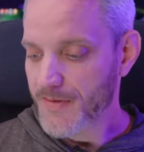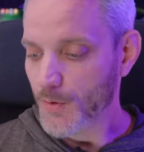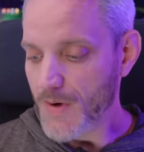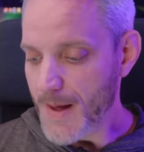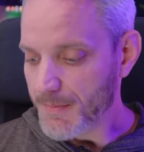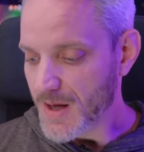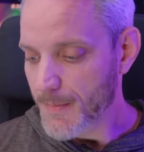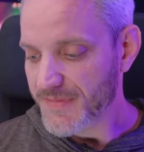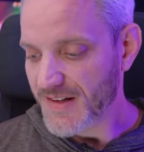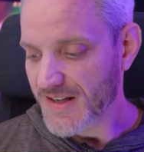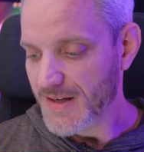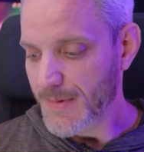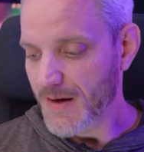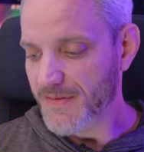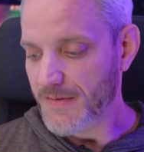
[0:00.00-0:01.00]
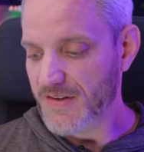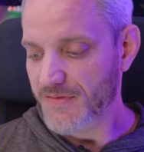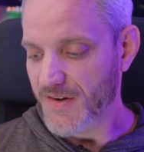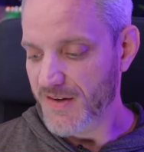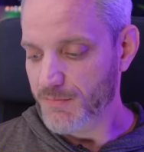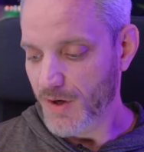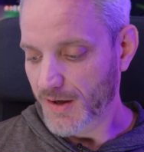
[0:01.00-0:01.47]
The RAM comes in at about
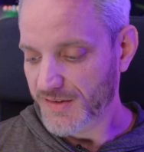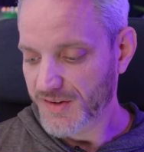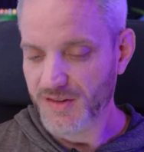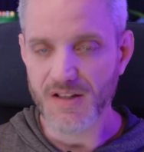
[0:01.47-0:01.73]
55 bucks.